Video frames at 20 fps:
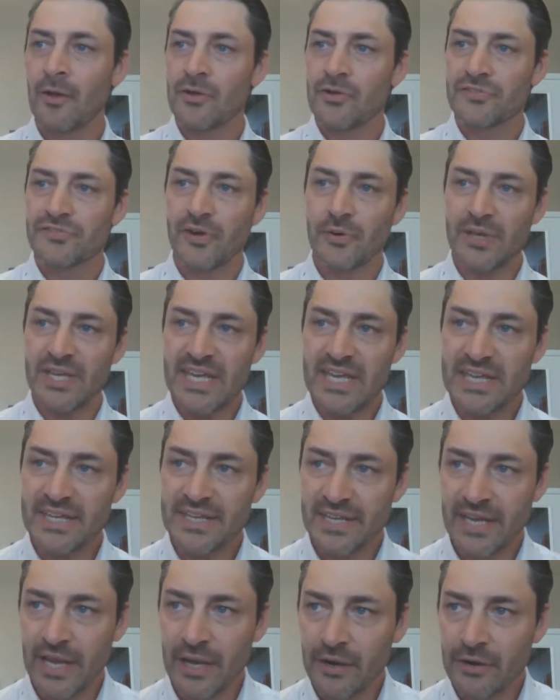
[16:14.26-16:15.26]
So he
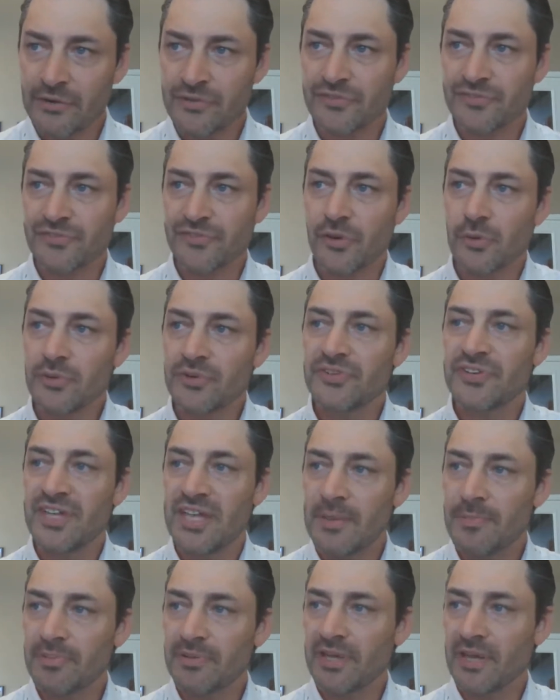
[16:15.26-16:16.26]
cares so
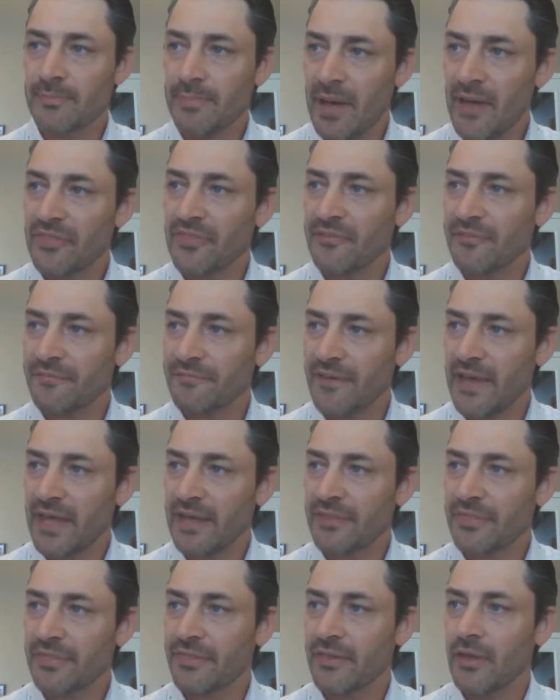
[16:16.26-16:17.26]
deeply about the
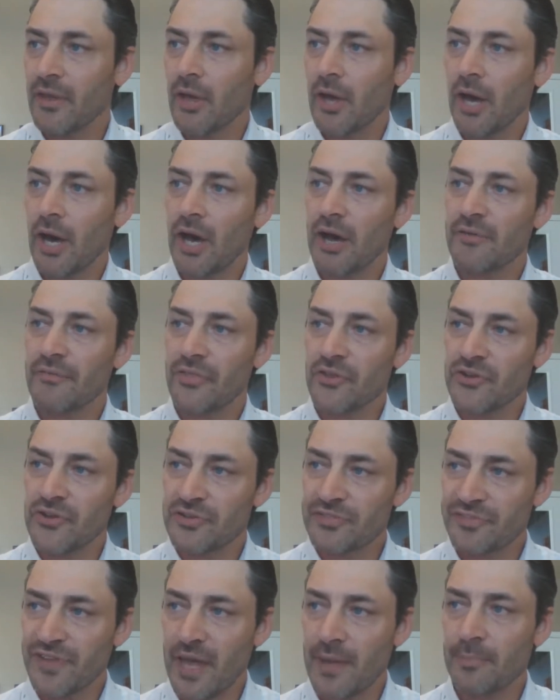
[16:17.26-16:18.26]
faith of the
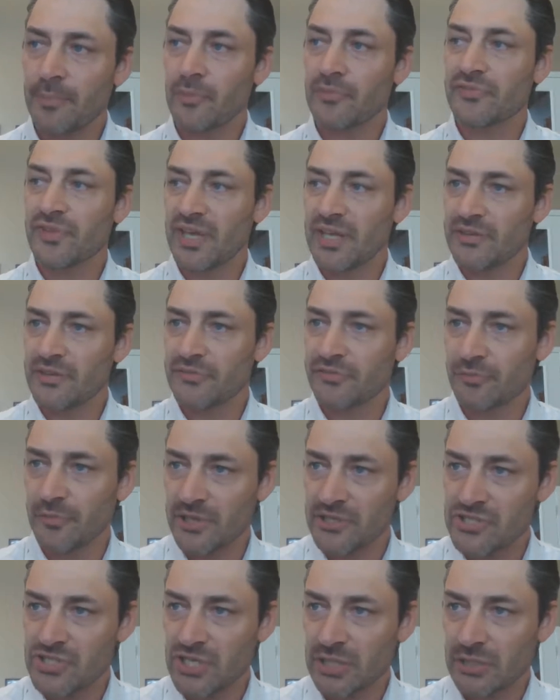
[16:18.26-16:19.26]
disciples in this
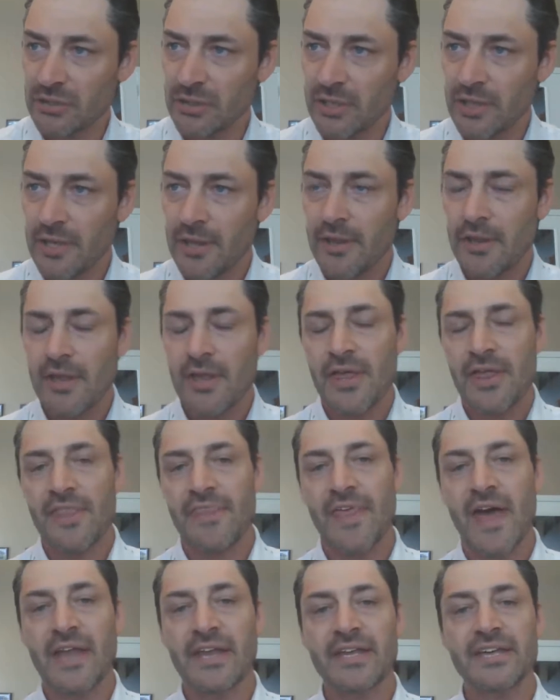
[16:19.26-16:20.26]
region
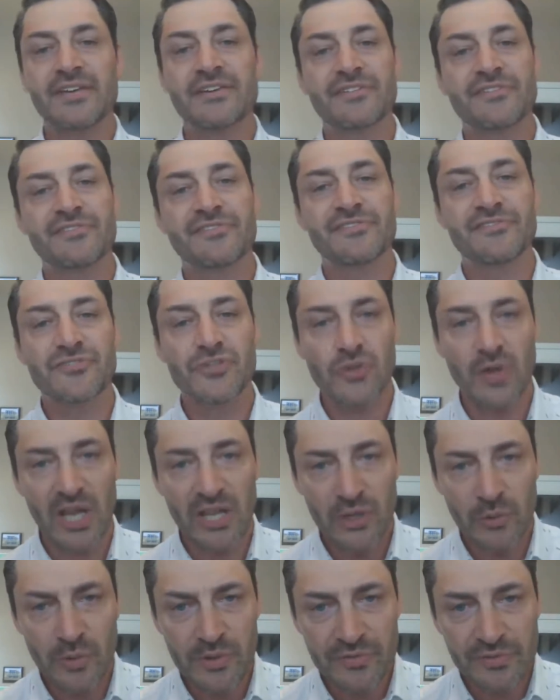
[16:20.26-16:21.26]
that he is
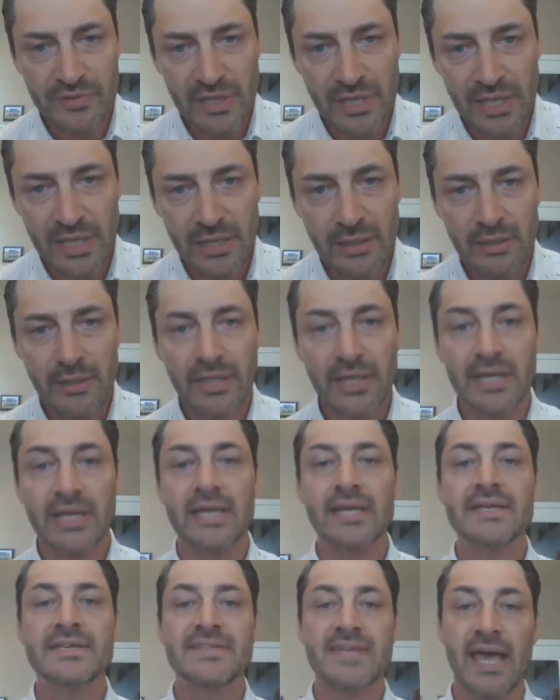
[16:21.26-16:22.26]
strenuously
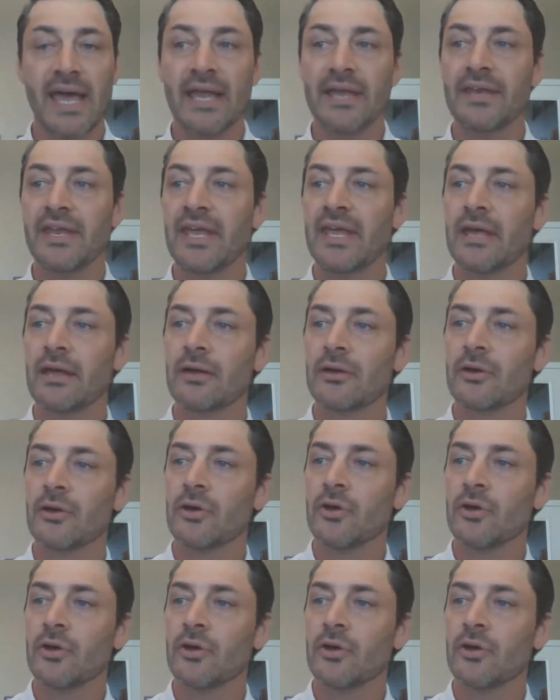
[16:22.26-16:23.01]
contending